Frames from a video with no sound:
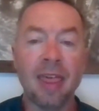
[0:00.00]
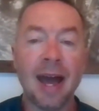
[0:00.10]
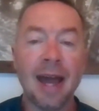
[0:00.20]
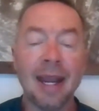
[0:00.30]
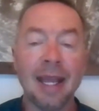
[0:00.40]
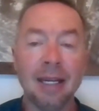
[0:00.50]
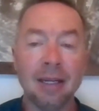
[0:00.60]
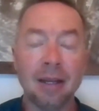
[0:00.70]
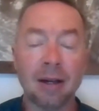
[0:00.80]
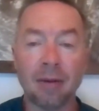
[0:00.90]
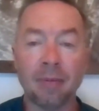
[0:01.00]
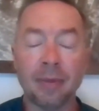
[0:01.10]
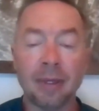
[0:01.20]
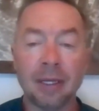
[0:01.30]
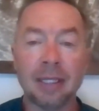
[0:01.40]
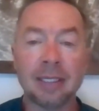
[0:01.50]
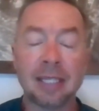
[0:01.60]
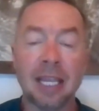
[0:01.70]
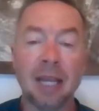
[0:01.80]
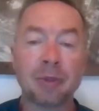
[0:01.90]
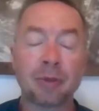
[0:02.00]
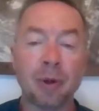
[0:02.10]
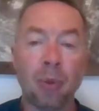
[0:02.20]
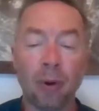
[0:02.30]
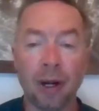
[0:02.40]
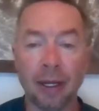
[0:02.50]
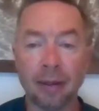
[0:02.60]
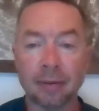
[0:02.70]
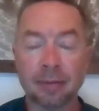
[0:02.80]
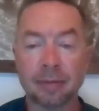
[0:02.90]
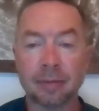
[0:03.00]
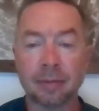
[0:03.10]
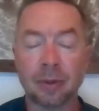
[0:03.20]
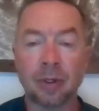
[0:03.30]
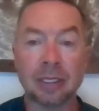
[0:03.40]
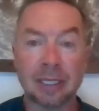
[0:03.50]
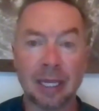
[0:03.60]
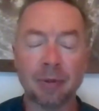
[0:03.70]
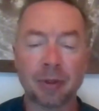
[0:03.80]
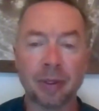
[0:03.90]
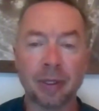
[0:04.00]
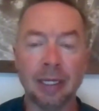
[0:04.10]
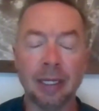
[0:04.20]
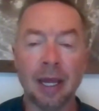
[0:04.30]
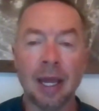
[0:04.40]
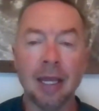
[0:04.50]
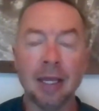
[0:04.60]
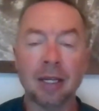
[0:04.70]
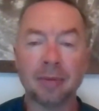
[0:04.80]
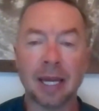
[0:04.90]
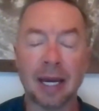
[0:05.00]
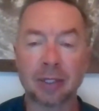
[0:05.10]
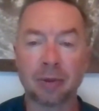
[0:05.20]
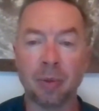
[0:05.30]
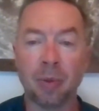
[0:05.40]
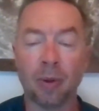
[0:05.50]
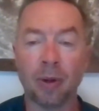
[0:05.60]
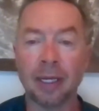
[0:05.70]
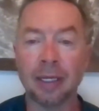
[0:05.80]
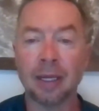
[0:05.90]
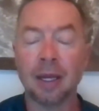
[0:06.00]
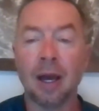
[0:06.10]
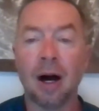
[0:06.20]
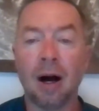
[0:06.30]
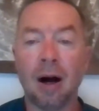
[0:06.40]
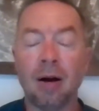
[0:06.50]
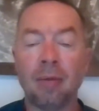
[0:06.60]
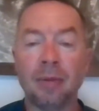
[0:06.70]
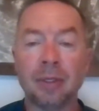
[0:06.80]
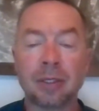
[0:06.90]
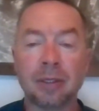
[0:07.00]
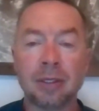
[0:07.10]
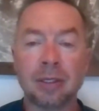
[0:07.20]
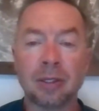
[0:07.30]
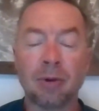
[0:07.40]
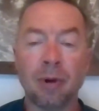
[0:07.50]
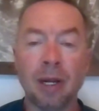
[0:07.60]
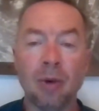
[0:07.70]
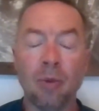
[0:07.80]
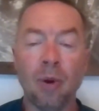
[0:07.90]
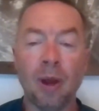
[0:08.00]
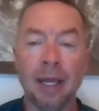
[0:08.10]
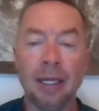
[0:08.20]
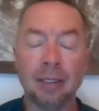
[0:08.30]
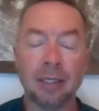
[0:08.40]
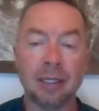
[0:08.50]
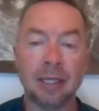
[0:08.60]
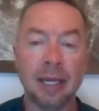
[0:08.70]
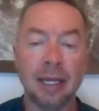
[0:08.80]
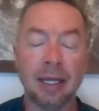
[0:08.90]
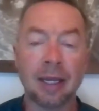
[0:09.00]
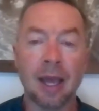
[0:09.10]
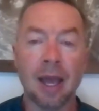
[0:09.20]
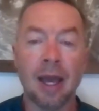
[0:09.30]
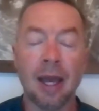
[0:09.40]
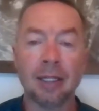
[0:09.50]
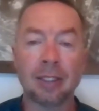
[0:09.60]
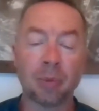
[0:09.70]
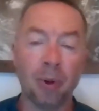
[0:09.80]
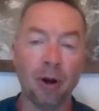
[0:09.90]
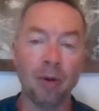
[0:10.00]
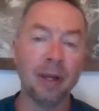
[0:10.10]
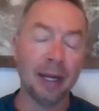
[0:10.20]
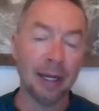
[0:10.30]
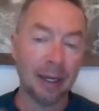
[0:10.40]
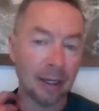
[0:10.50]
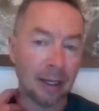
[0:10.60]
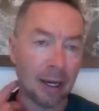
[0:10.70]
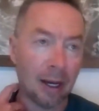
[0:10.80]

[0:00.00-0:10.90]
that income escapes reporting, or escapes really income tax reporting. So this is a great way to take, and it's a permanent